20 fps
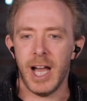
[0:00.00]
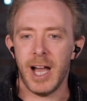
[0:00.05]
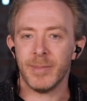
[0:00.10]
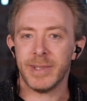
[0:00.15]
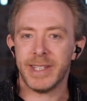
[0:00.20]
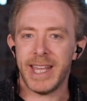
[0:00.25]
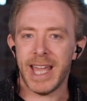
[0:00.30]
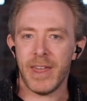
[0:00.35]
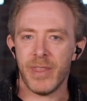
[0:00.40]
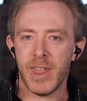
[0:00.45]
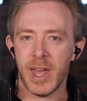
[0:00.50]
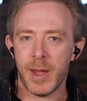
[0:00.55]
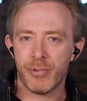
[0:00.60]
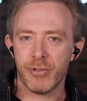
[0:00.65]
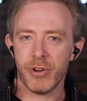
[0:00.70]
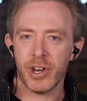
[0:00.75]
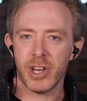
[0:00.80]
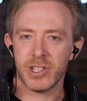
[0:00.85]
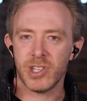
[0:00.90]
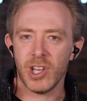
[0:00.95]
get their
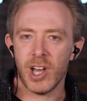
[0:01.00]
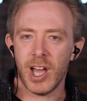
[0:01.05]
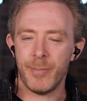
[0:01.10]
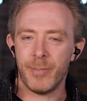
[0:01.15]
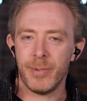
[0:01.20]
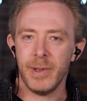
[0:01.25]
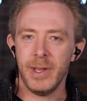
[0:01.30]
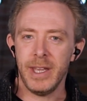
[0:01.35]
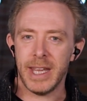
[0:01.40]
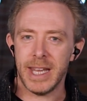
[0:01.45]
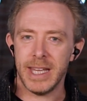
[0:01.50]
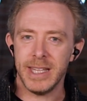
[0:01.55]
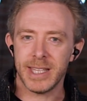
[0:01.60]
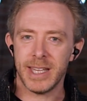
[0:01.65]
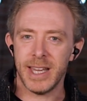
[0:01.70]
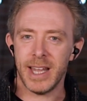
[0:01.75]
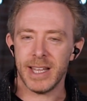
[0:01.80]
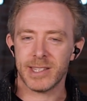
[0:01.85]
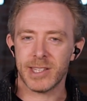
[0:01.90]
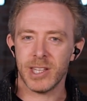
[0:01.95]
prototype
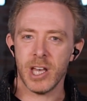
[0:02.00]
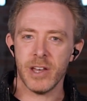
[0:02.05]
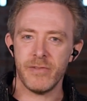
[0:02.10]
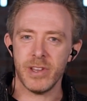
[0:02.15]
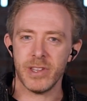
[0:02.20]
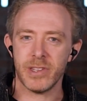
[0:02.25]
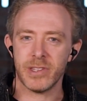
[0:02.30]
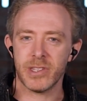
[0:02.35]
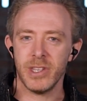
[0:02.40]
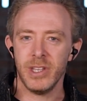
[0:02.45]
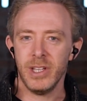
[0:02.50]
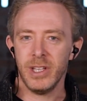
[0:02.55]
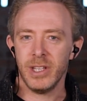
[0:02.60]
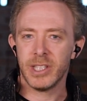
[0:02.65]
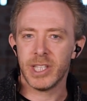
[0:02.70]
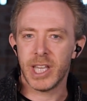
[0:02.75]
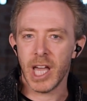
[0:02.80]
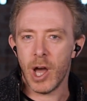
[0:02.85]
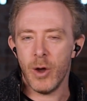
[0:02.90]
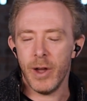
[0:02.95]
internet service
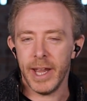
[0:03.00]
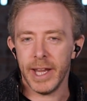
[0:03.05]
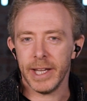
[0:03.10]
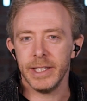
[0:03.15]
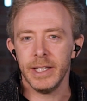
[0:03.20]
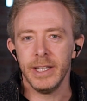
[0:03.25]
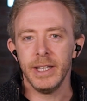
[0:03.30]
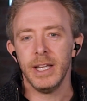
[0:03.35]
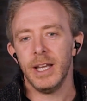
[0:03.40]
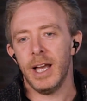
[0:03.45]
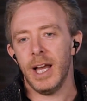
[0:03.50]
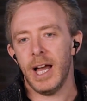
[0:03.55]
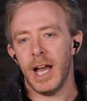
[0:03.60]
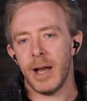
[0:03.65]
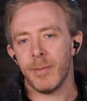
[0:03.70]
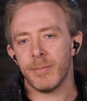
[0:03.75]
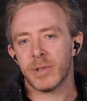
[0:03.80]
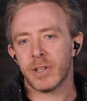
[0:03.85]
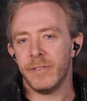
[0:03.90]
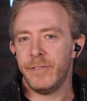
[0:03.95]
going,
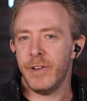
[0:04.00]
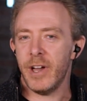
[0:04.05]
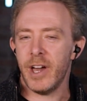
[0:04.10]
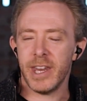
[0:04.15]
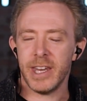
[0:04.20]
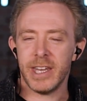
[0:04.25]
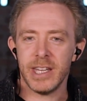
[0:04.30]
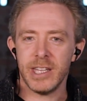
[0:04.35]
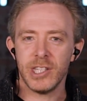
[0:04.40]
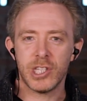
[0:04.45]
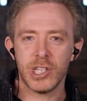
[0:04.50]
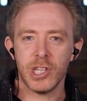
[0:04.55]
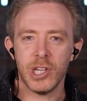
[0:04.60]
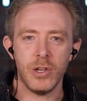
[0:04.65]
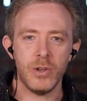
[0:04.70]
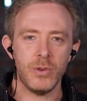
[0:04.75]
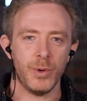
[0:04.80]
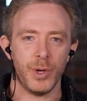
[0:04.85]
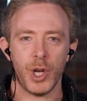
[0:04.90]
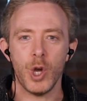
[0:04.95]
convert it
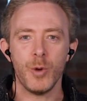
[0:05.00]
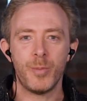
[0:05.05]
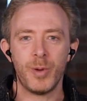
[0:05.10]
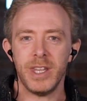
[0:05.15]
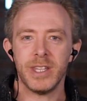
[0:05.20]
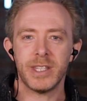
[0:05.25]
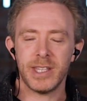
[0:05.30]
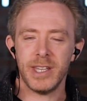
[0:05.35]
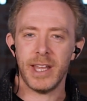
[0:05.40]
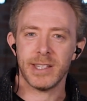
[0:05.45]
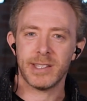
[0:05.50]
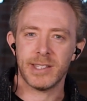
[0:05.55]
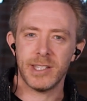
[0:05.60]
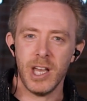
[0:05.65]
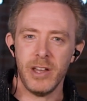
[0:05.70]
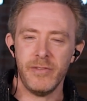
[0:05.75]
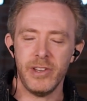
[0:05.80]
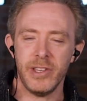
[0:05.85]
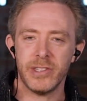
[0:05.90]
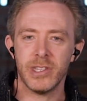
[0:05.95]
into an open internet
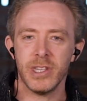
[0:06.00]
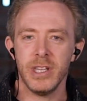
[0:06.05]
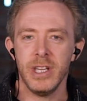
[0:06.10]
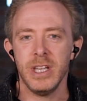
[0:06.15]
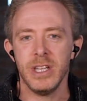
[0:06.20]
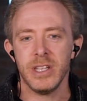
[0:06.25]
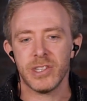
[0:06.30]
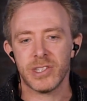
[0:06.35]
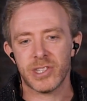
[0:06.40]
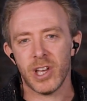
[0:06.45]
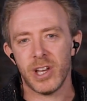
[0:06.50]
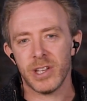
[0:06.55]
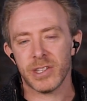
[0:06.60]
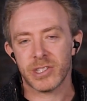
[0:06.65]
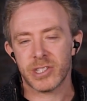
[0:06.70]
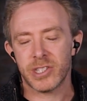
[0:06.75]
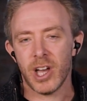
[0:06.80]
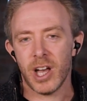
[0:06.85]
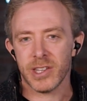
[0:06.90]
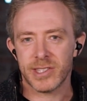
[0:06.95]
service,
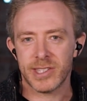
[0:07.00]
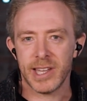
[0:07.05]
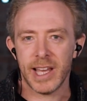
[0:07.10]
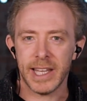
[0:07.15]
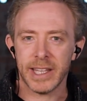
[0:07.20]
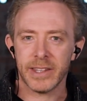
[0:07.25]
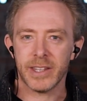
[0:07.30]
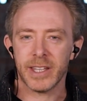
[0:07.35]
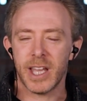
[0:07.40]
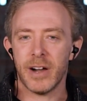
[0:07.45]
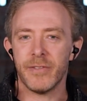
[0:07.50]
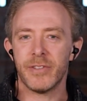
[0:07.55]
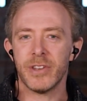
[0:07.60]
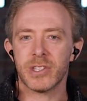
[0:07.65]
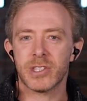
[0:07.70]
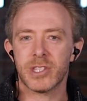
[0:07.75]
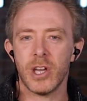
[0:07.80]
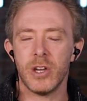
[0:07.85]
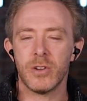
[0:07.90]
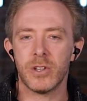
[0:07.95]
start selling the
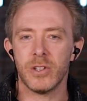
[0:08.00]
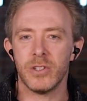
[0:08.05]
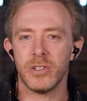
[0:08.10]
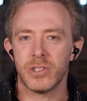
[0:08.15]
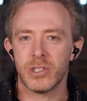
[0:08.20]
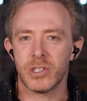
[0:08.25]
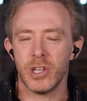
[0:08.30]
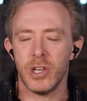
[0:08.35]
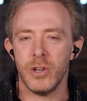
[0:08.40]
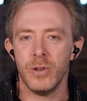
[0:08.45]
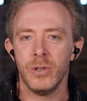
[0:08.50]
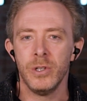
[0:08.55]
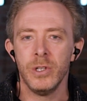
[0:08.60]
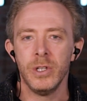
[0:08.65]
governance tokens to